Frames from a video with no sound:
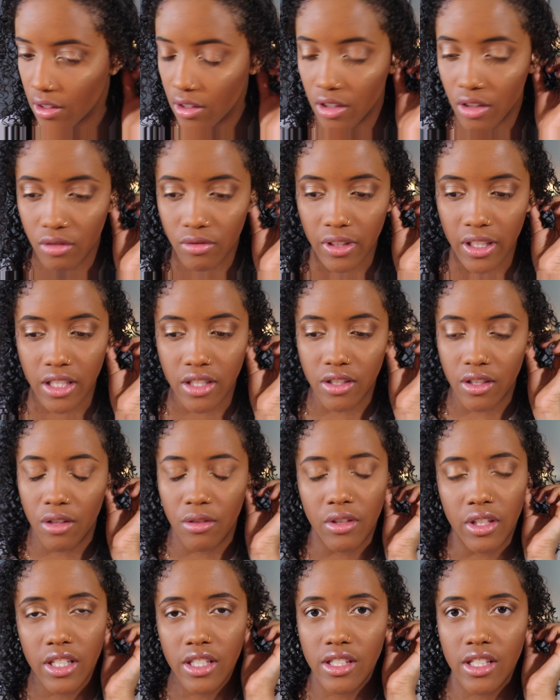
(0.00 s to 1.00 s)
All right, so
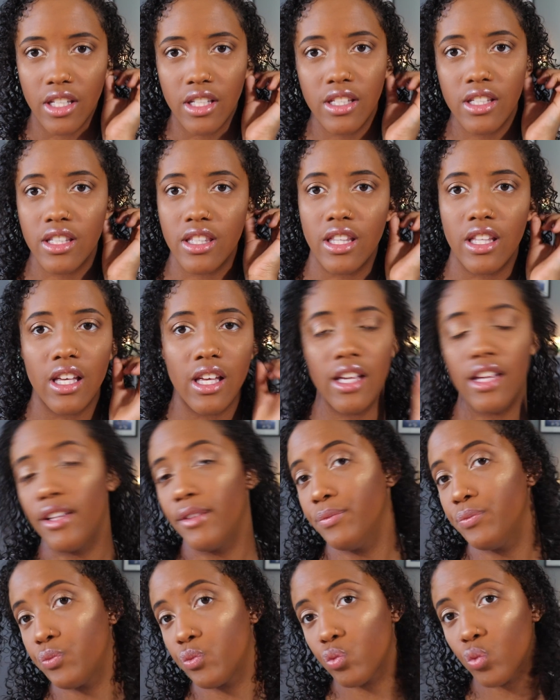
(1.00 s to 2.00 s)
this is the